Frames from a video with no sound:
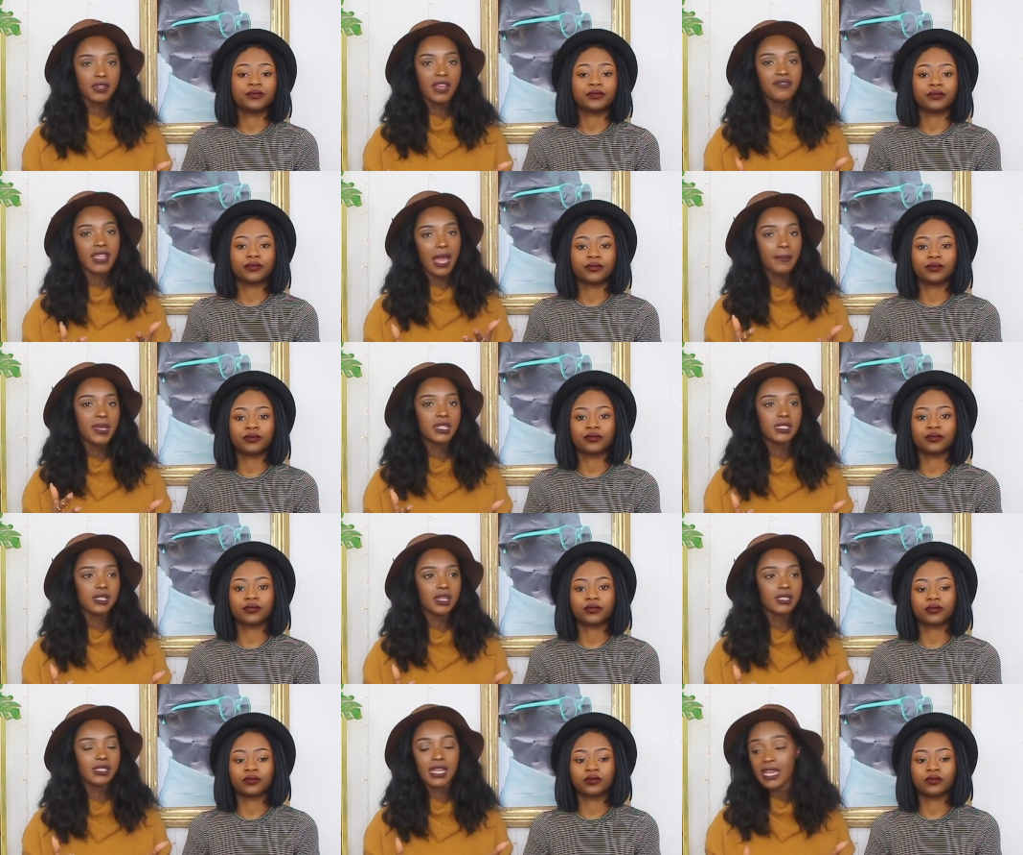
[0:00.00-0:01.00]
Speaker 1: if that makes
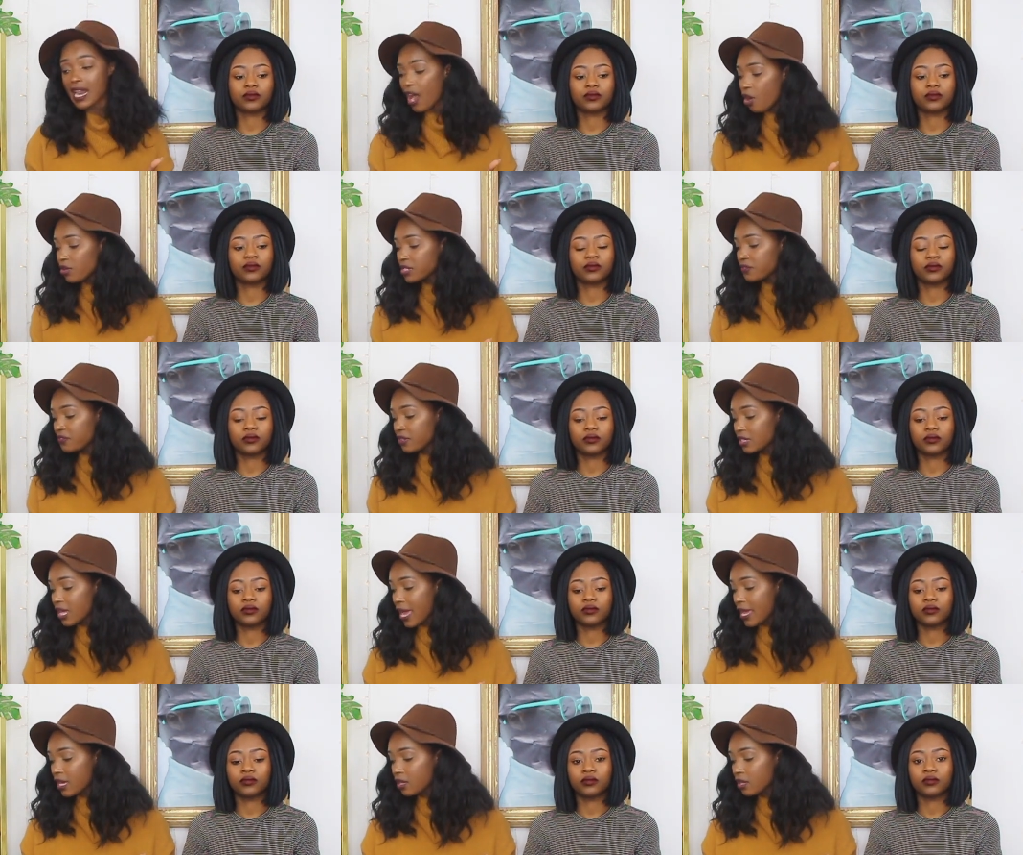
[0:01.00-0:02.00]
sense. And I always feel
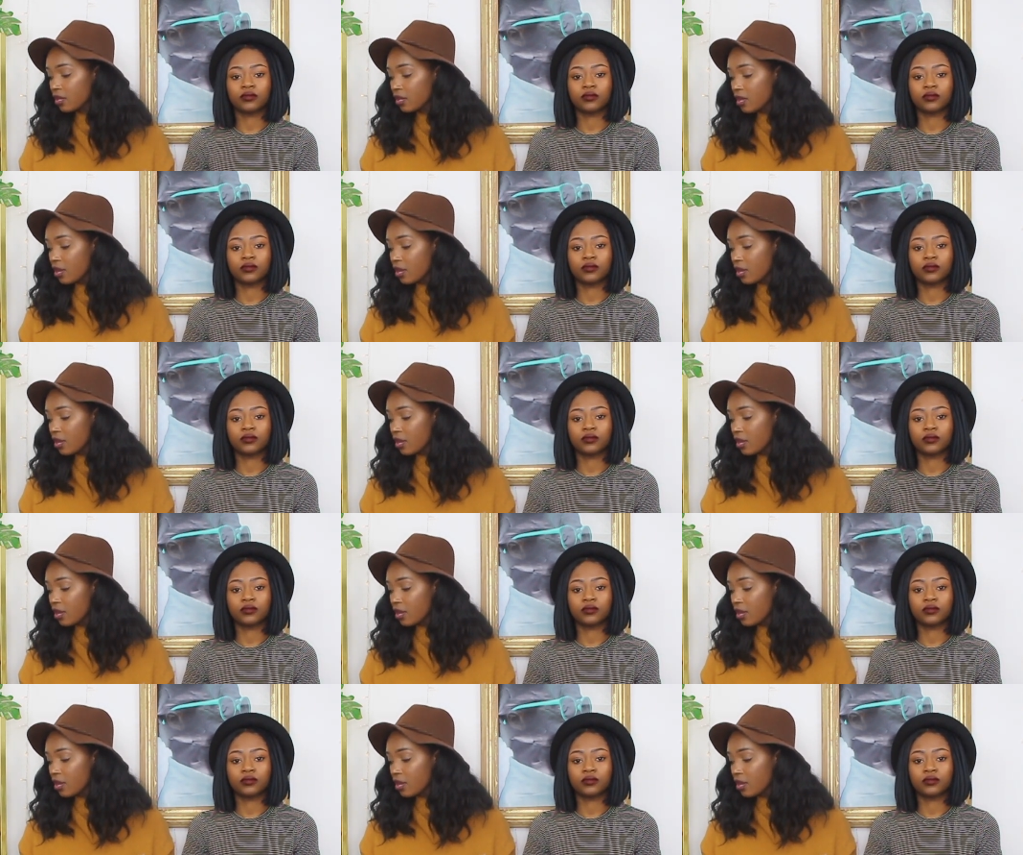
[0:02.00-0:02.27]
like